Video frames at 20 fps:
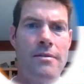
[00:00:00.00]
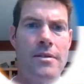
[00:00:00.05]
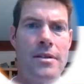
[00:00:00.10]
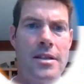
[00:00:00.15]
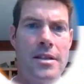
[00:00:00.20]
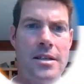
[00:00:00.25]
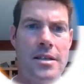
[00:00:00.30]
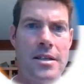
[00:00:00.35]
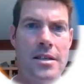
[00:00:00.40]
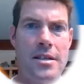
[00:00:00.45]

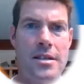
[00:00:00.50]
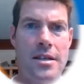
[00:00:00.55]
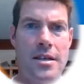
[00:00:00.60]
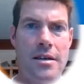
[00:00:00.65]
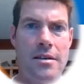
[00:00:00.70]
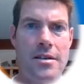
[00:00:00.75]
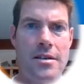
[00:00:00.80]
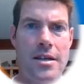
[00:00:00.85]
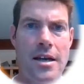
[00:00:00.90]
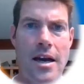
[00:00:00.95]
this is
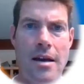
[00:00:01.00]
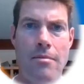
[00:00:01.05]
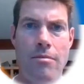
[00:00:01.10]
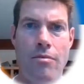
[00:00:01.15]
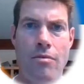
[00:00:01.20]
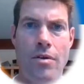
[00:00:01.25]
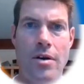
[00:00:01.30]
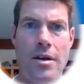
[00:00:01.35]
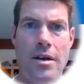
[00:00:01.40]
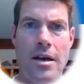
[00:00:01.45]
type
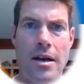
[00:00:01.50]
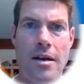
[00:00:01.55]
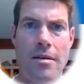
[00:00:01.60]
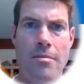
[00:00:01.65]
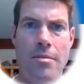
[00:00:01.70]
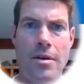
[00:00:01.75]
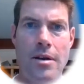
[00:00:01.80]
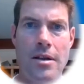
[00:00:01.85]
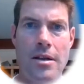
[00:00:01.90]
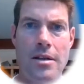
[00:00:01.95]
1
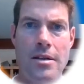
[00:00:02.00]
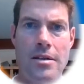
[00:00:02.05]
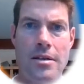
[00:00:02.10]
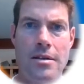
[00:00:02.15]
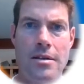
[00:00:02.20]
diabetes,